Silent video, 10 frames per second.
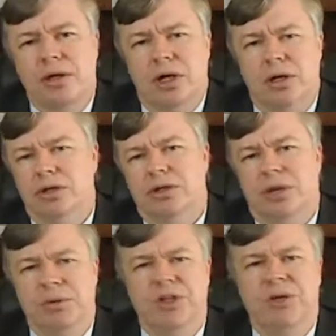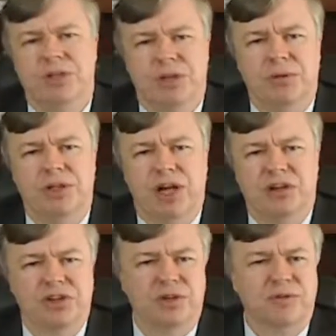under
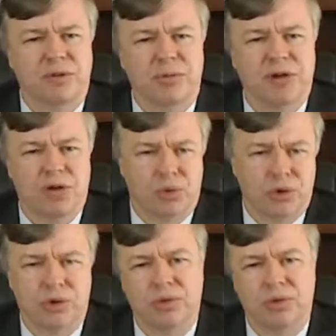www.tickerforum.org,